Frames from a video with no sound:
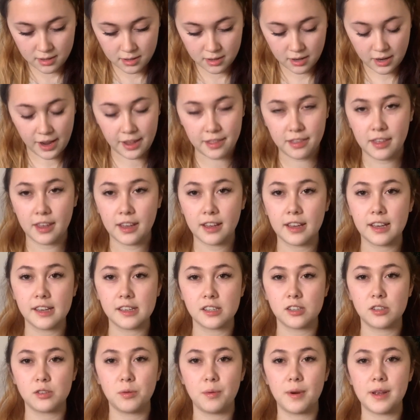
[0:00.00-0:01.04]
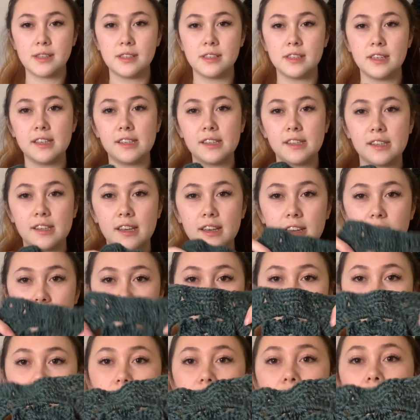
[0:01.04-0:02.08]
I think it's
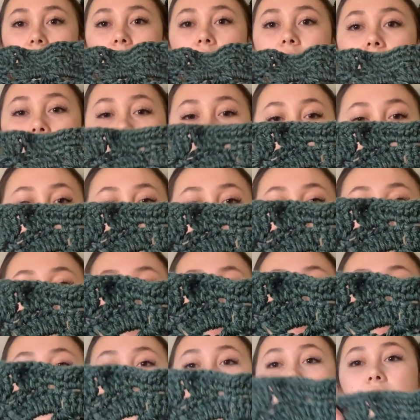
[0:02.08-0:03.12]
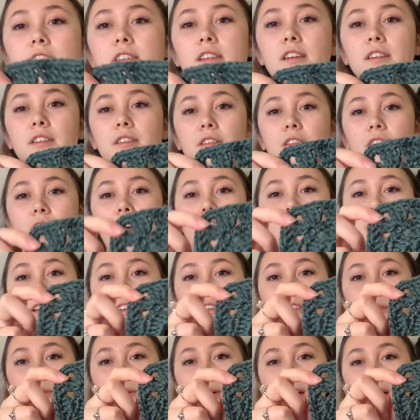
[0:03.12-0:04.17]
26 of these granny
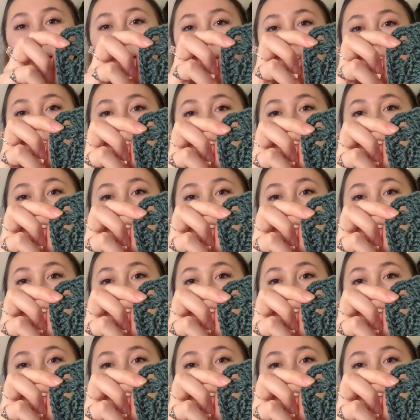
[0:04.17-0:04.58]
squares,